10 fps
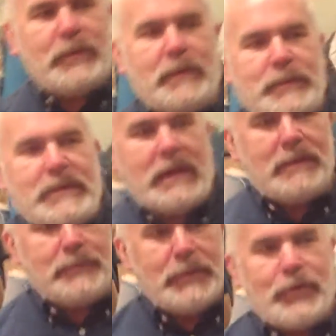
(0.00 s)
put them
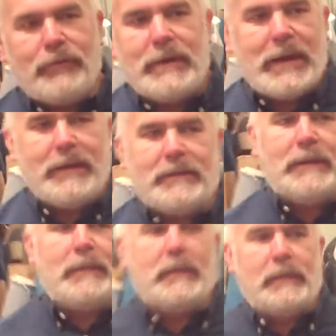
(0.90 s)
together would create
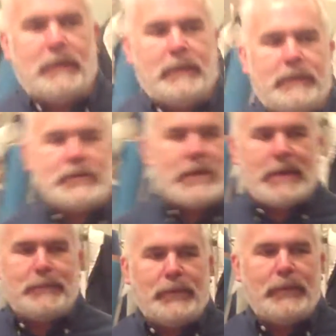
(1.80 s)
the
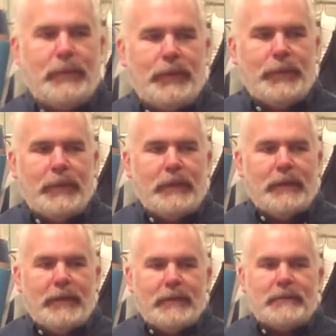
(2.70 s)
shape.
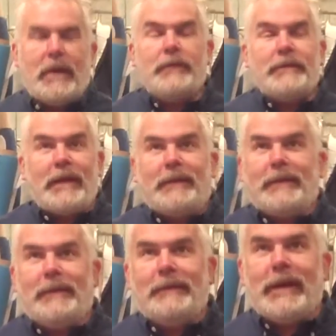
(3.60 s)
So I was
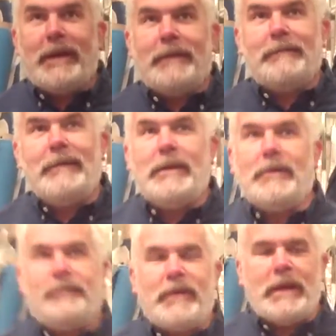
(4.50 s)
like, okay, you
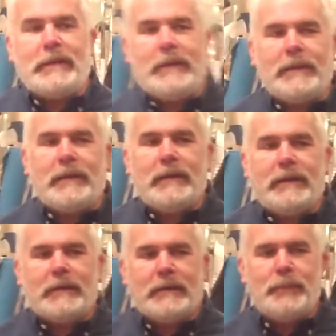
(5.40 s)
know, finally
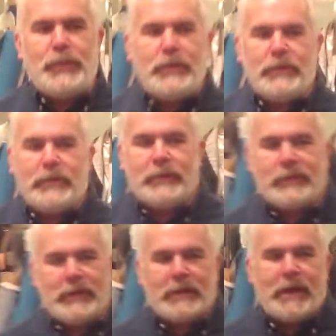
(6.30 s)

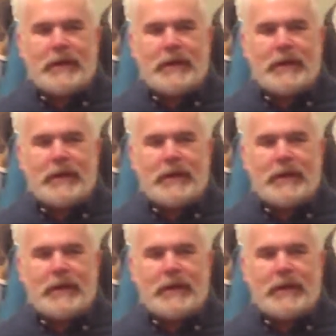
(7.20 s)
computers and